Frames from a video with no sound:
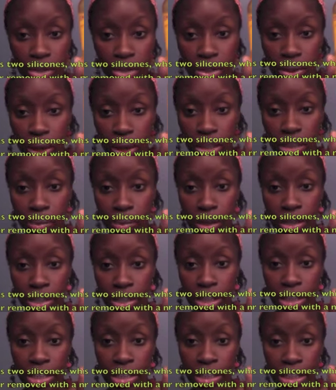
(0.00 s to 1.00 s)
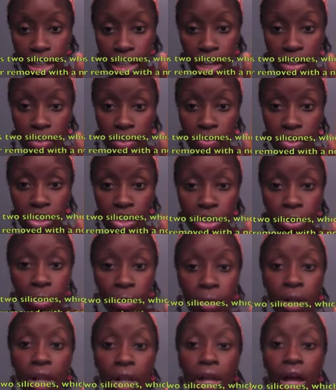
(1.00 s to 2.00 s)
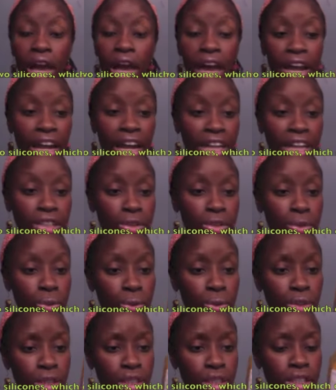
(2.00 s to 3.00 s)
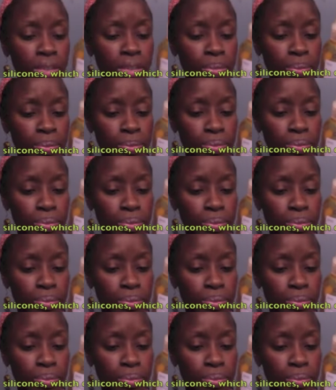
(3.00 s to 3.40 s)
I talked about it in the other video, and I use it